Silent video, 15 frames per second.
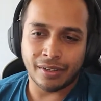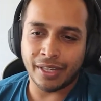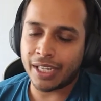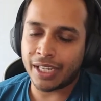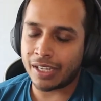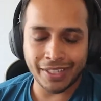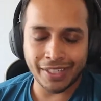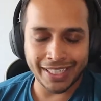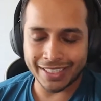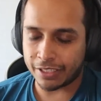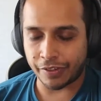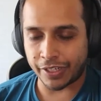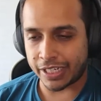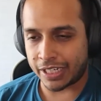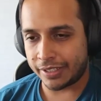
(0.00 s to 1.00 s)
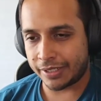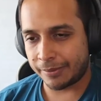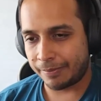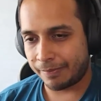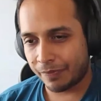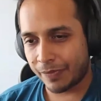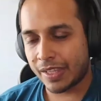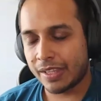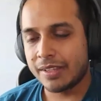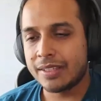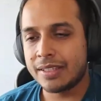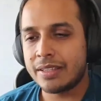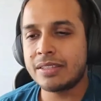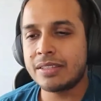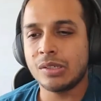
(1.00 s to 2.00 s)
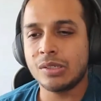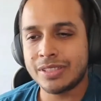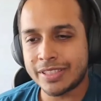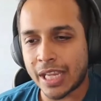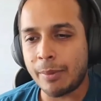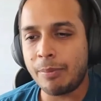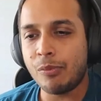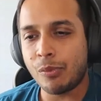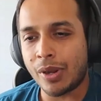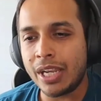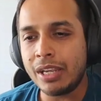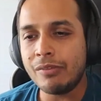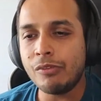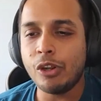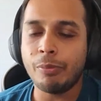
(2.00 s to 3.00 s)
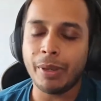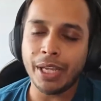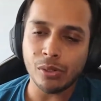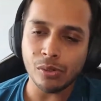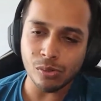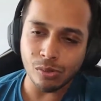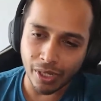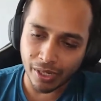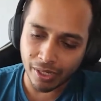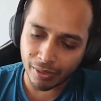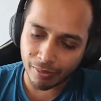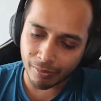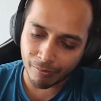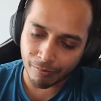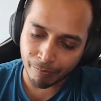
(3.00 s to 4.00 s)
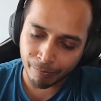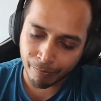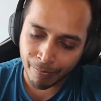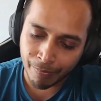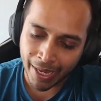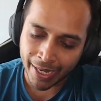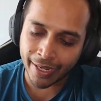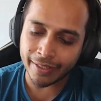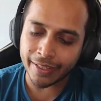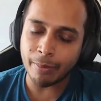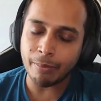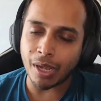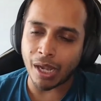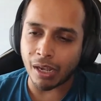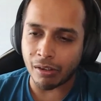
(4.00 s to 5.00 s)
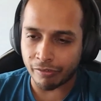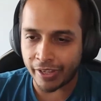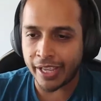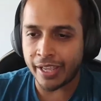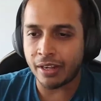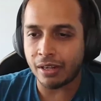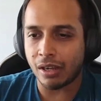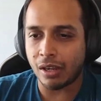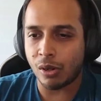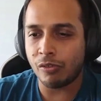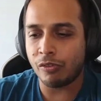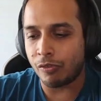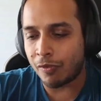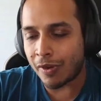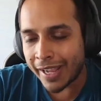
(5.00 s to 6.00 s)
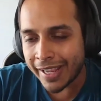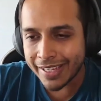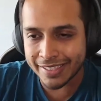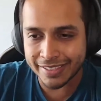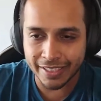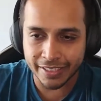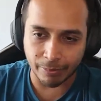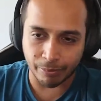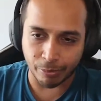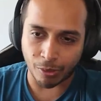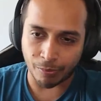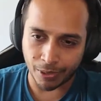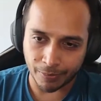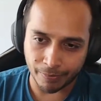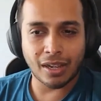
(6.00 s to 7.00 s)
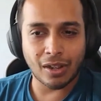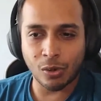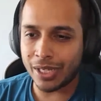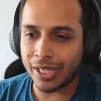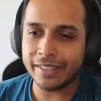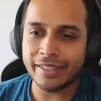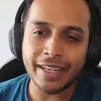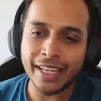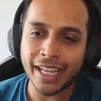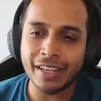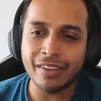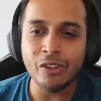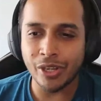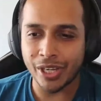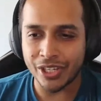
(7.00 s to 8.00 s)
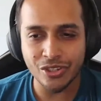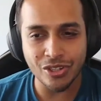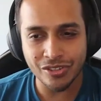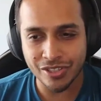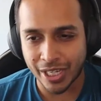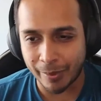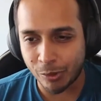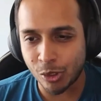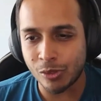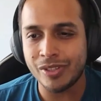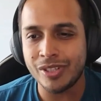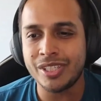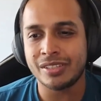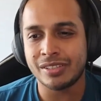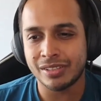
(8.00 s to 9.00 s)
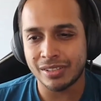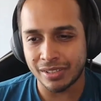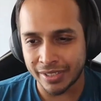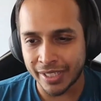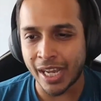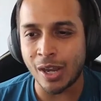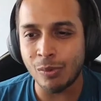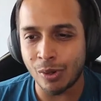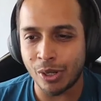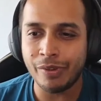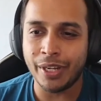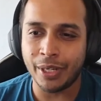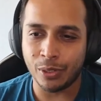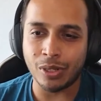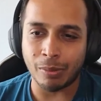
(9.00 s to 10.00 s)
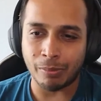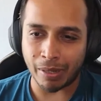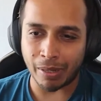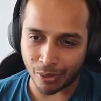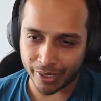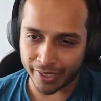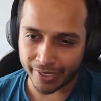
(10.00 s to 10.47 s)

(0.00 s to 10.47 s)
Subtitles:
recovery is difficult. So step one would be to making them aware of why is this a problem. Only then can we reach to step two, which is now what do we do about